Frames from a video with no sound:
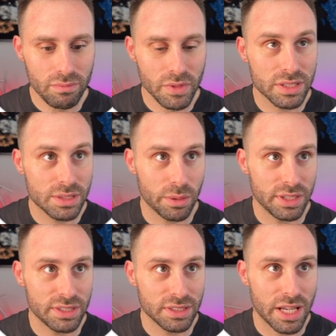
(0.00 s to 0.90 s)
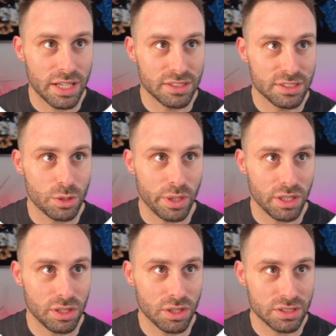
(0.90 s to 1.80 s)
Sorry, it's line string,
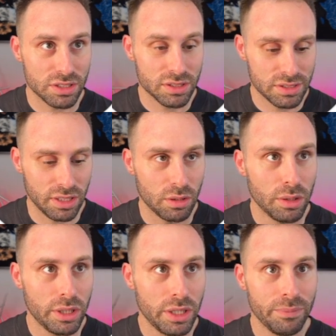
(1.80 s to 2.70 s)
just singular.